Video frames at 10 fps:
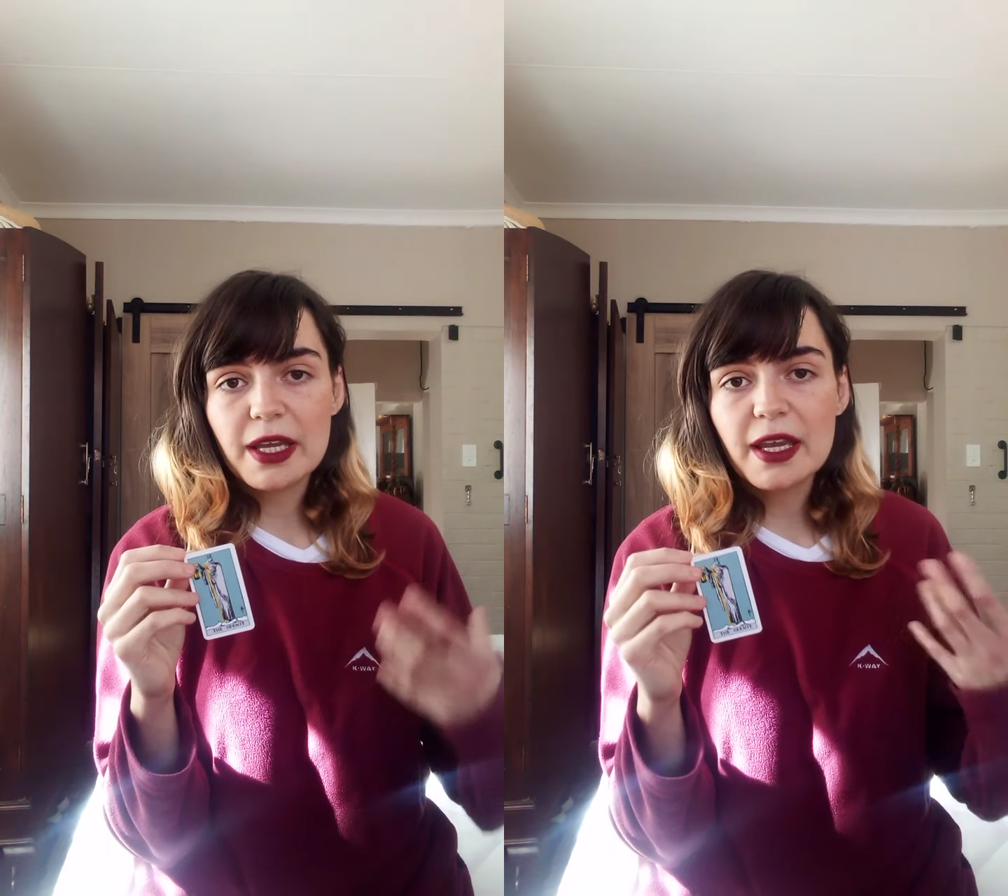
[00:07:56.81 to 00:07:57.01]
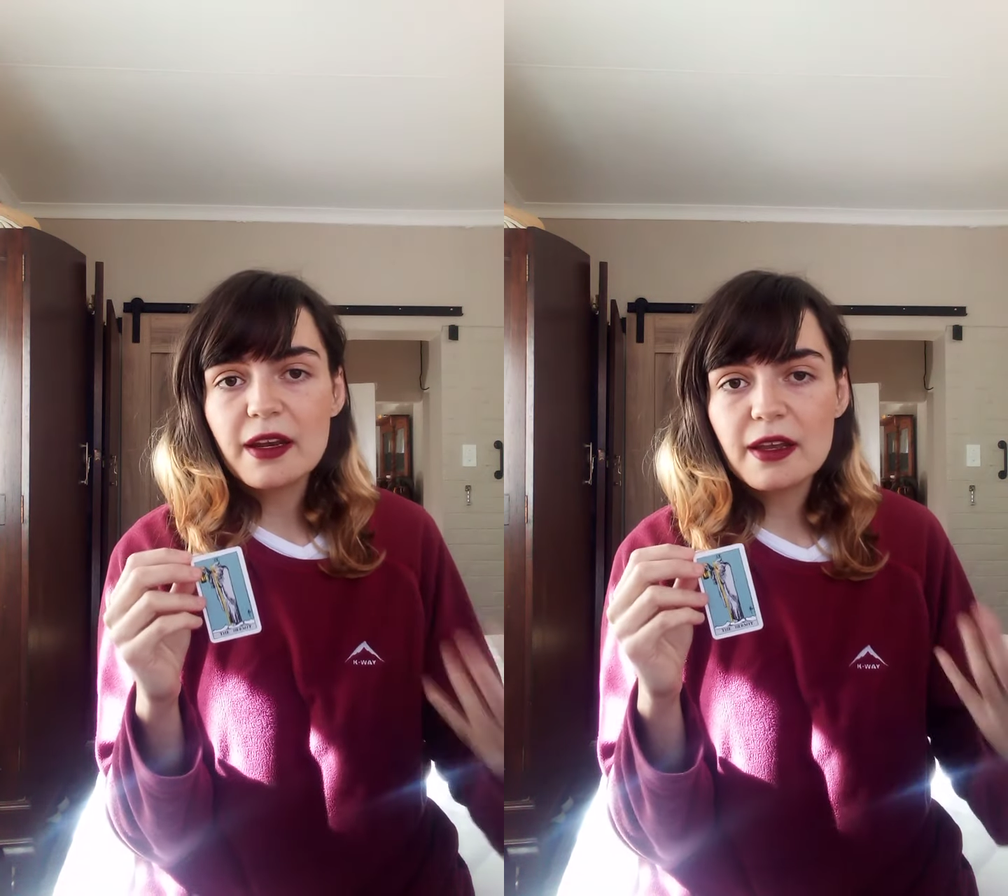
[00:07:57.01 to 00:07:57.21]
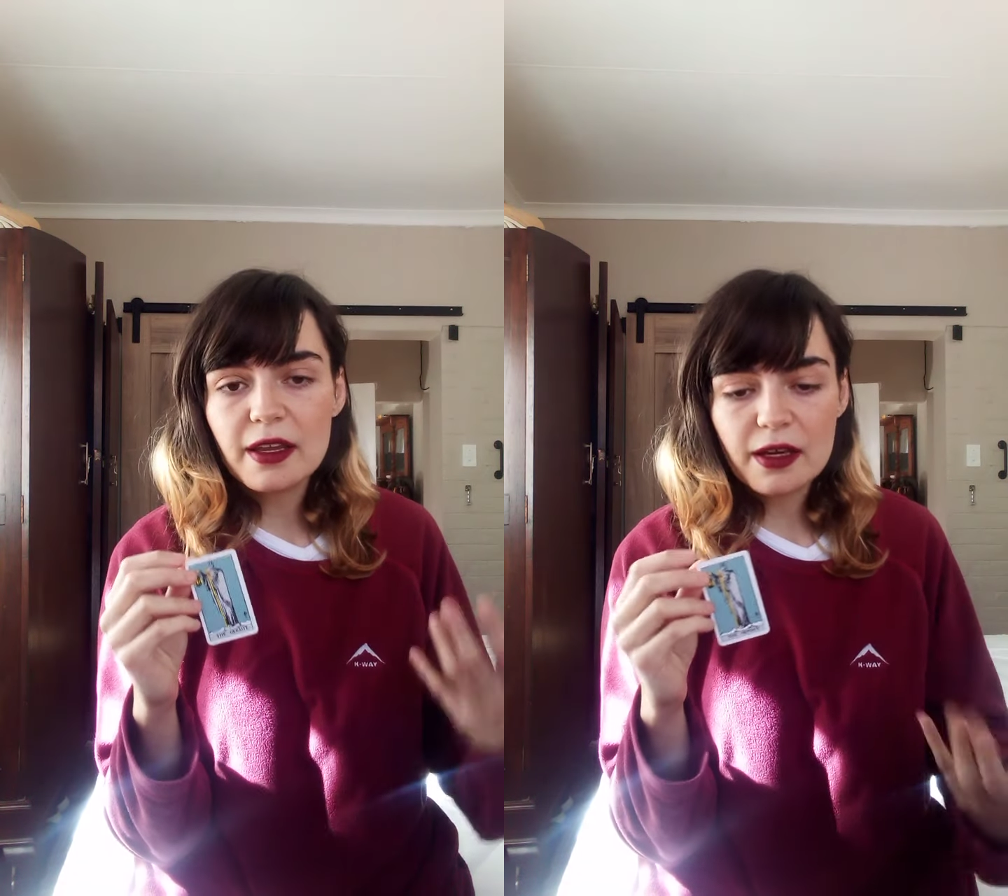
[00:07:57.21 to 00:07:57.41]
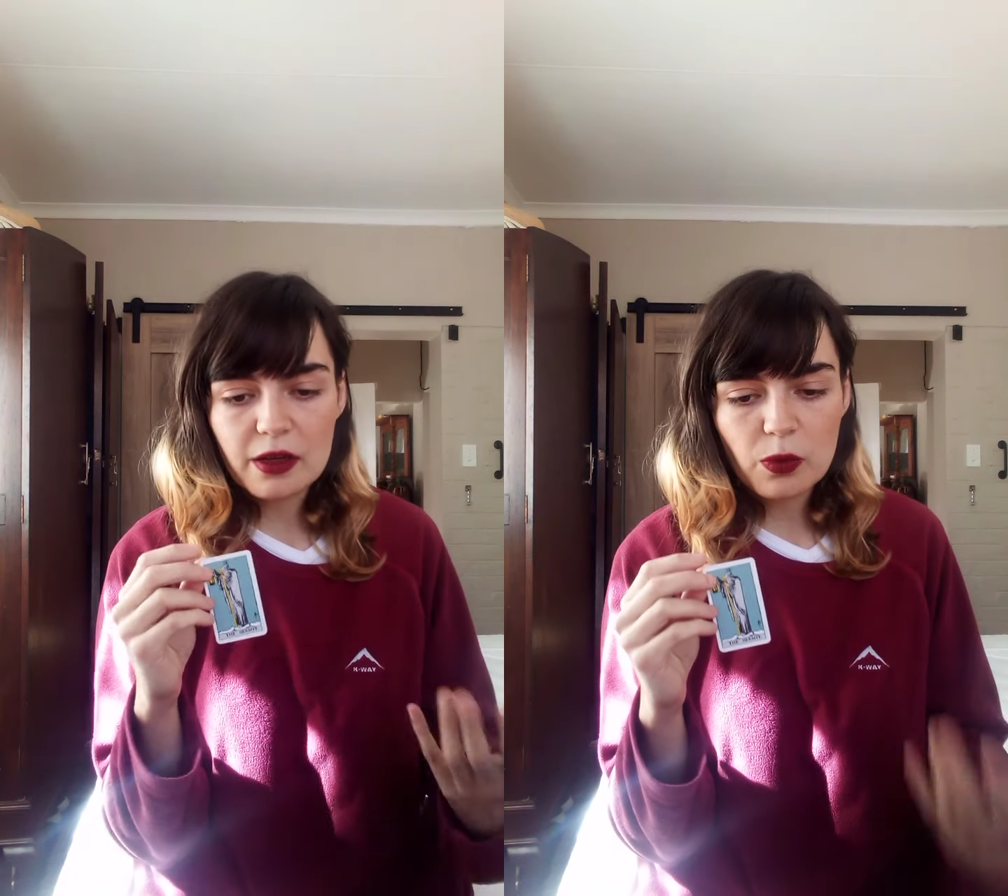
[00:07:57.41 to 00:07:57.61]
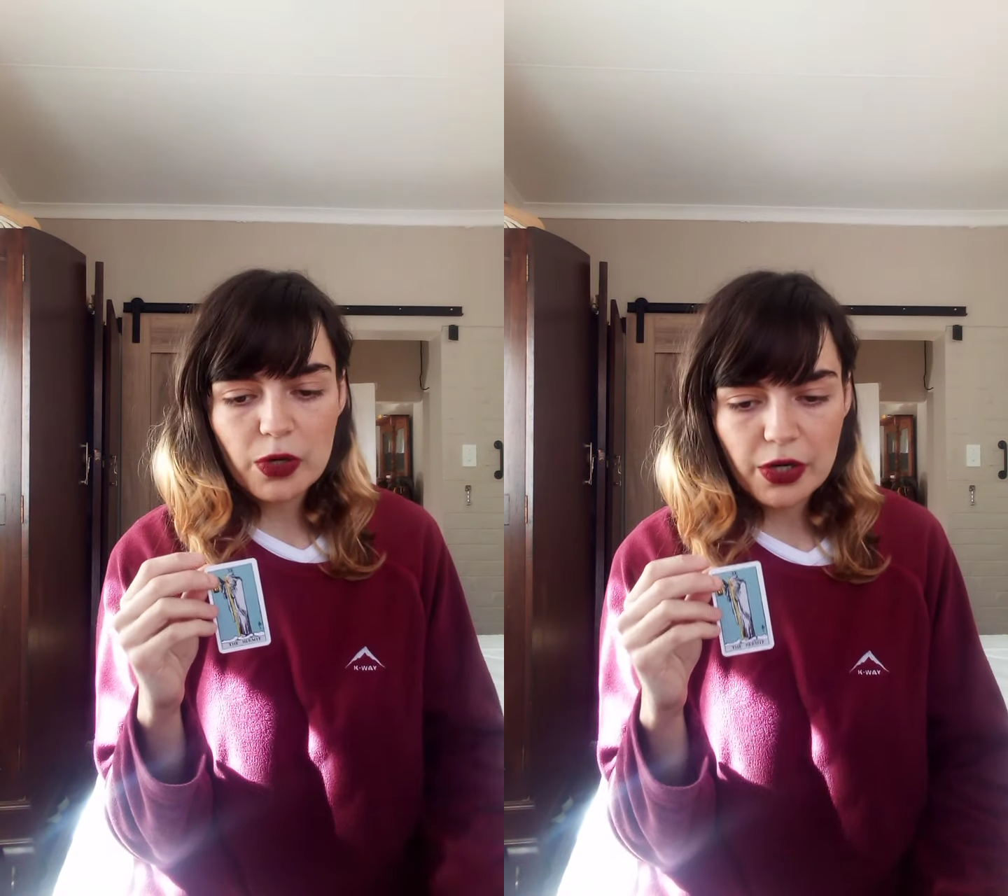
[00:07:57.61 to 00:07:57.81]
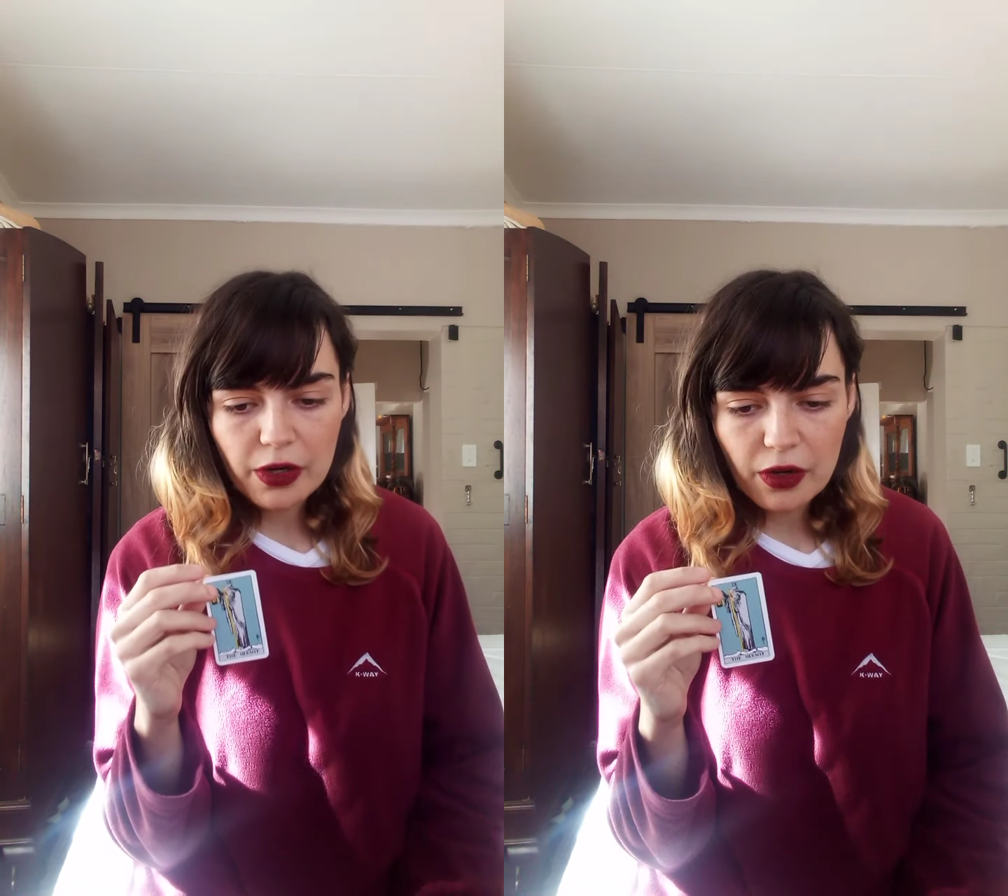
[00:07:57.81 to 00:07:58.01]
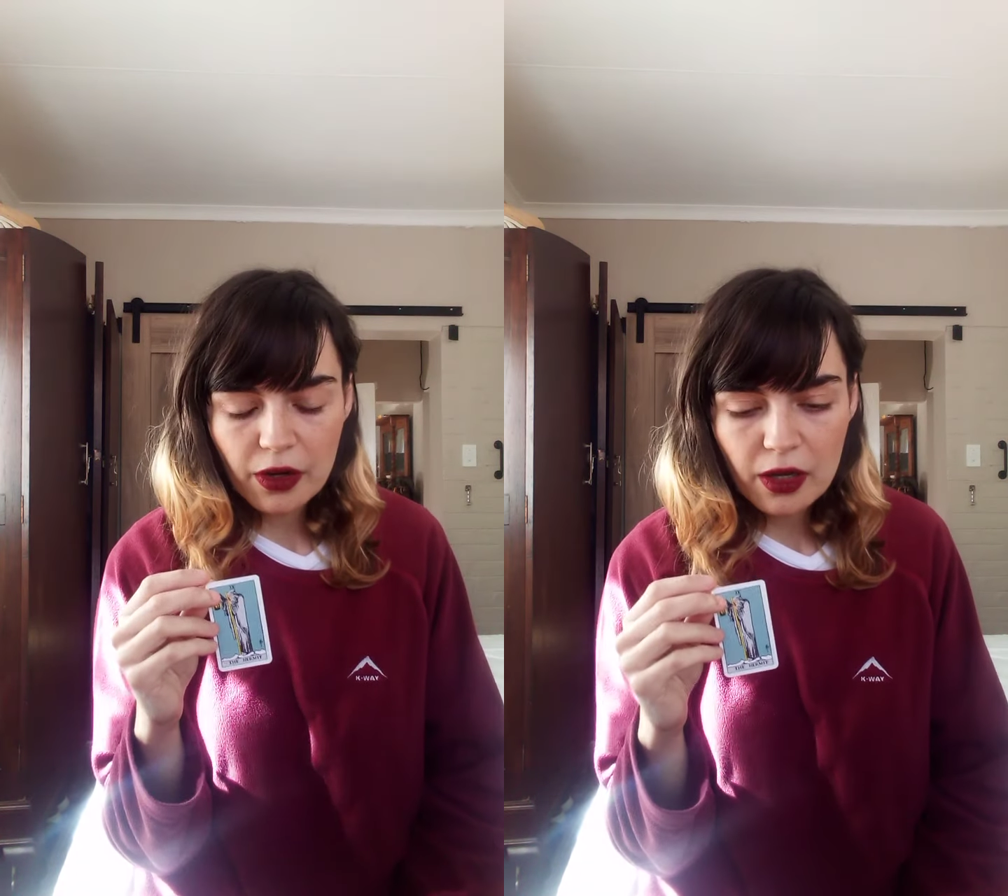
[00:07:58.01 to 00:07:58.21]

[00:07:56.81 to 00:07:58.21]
inner healing work.